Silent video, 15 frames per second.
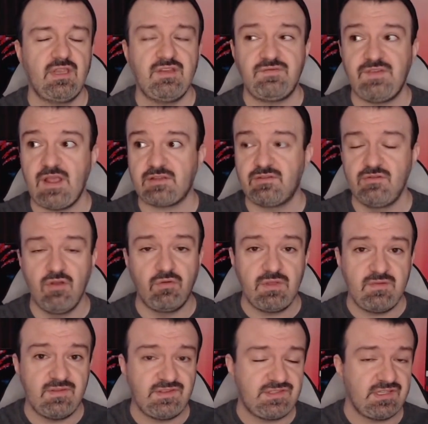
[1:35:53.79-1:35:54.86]
In fact, no
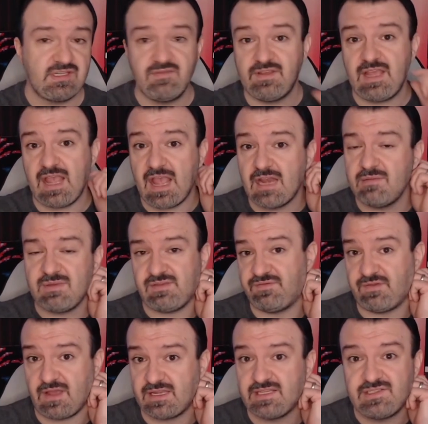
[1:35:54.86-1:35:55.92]
even significant enemy
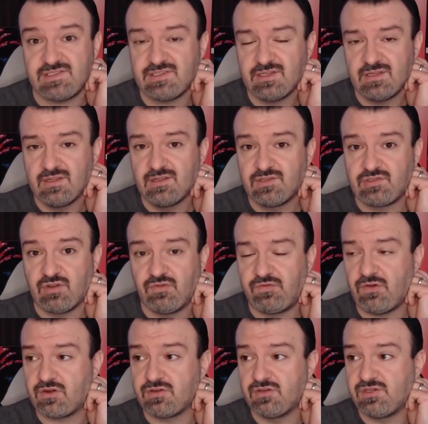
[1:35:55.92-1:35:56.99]
fights. So
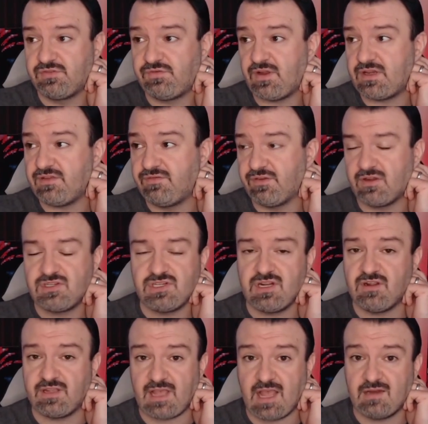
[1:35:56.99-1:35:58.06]
far, you're just fighting very
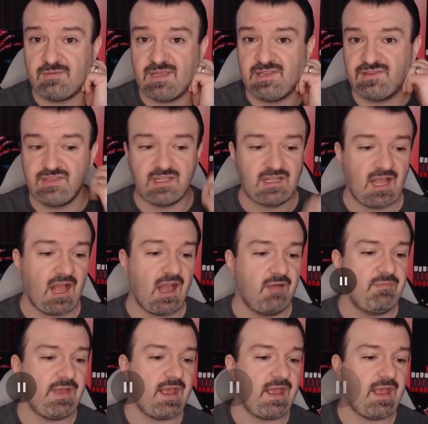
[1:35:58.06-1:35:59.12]
generic enemies. The
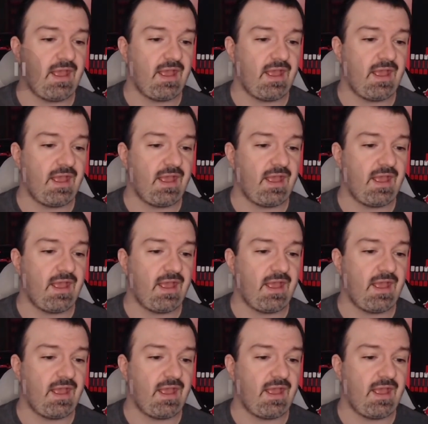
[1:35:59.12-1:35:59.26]
combat.